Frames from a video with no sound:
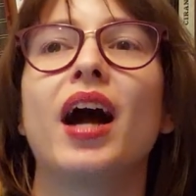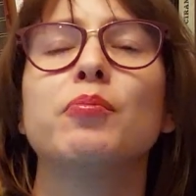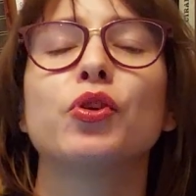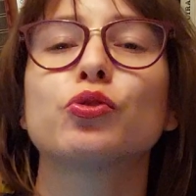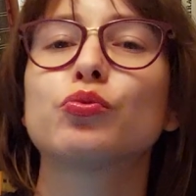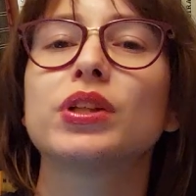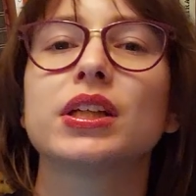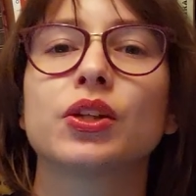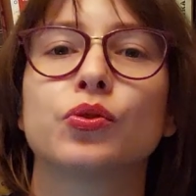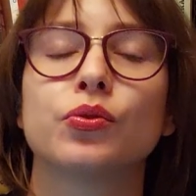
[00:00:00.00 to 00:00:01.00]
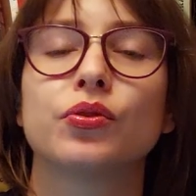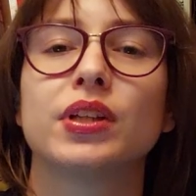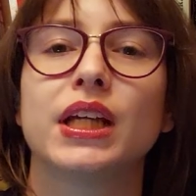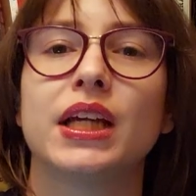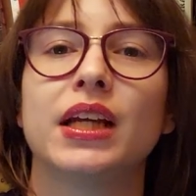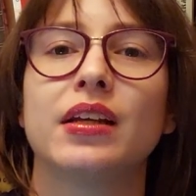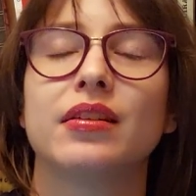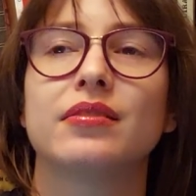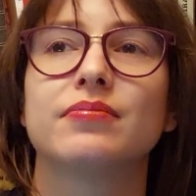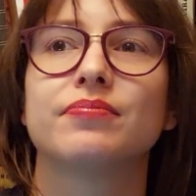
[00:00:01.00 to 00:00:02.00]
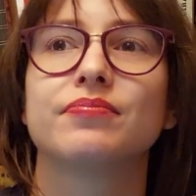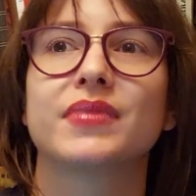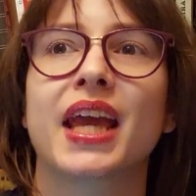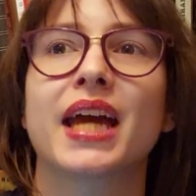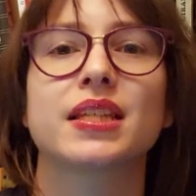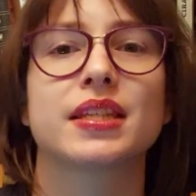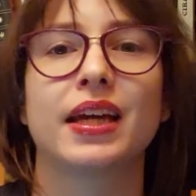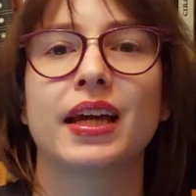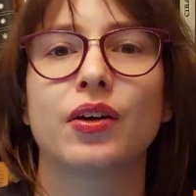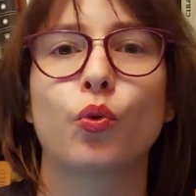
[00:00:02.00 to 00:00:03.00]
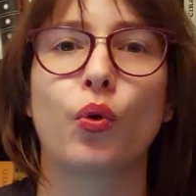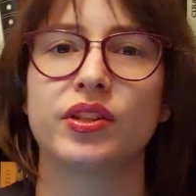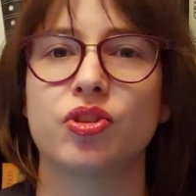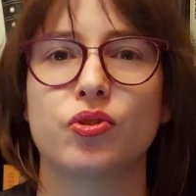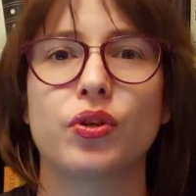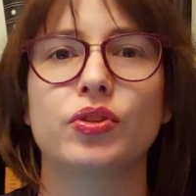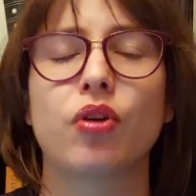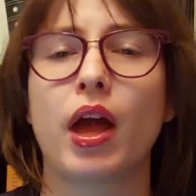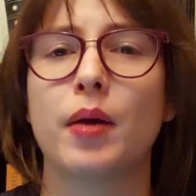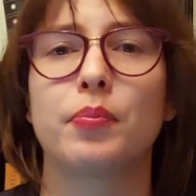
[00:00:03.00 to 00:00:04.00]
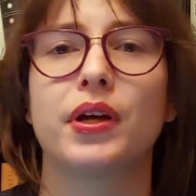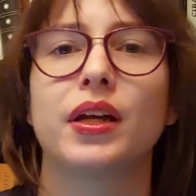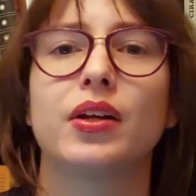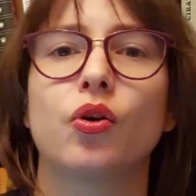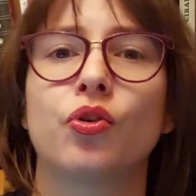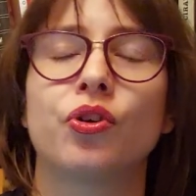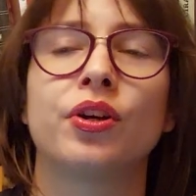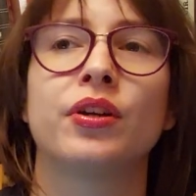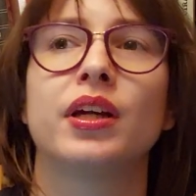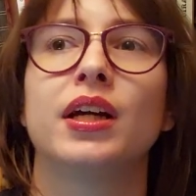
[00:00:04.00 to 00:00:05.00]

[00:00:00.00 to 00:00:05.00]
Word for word: I'm not really good in guessing what is going to happen or